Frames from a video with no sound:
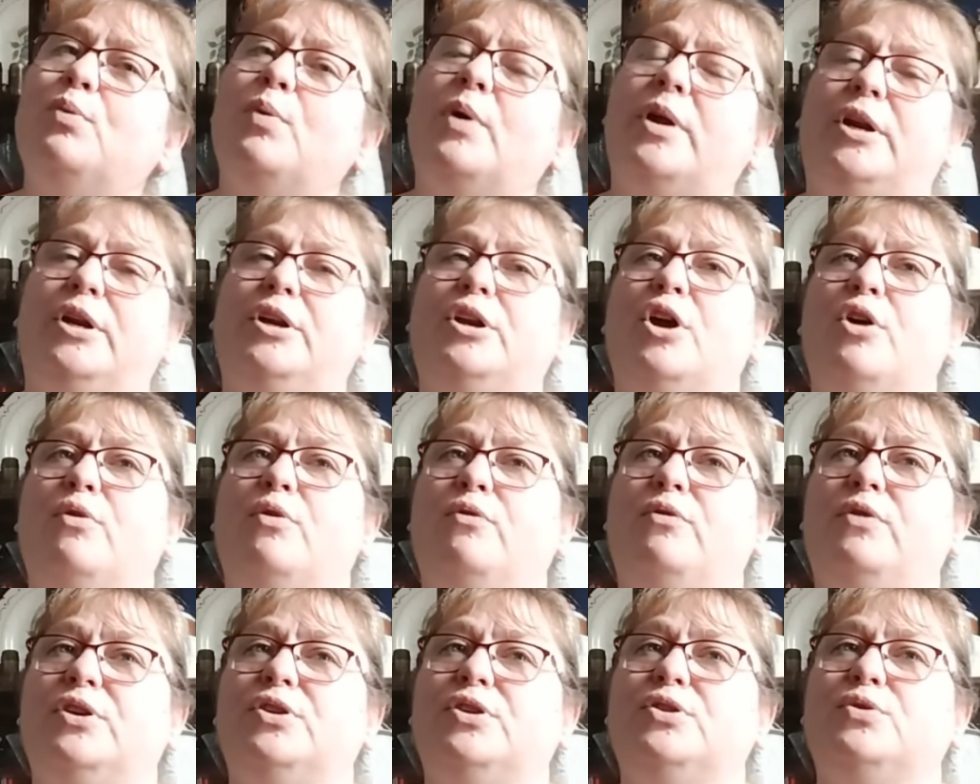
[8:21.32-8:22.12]
want to know
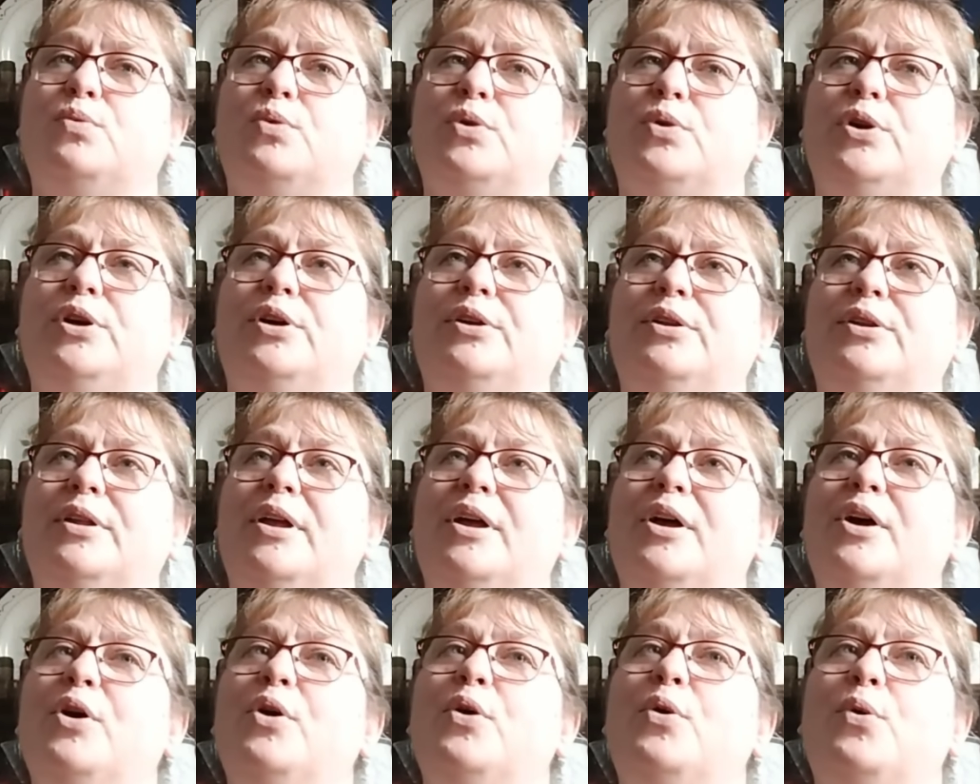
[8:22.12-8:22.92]
if he's real
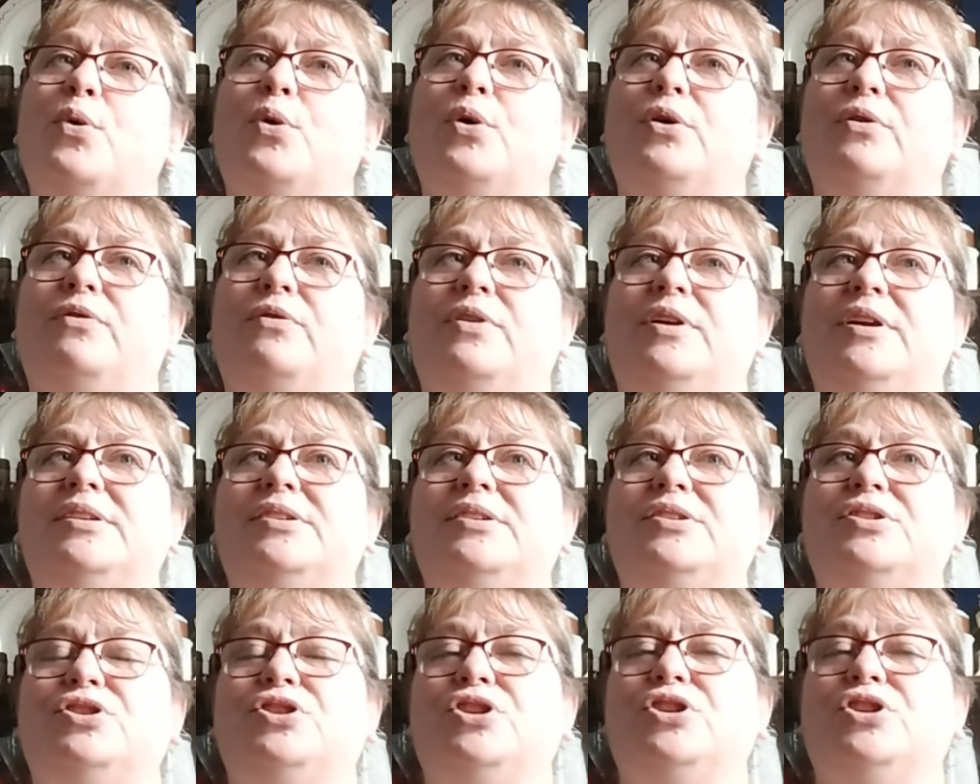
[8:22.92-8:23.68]
or if he's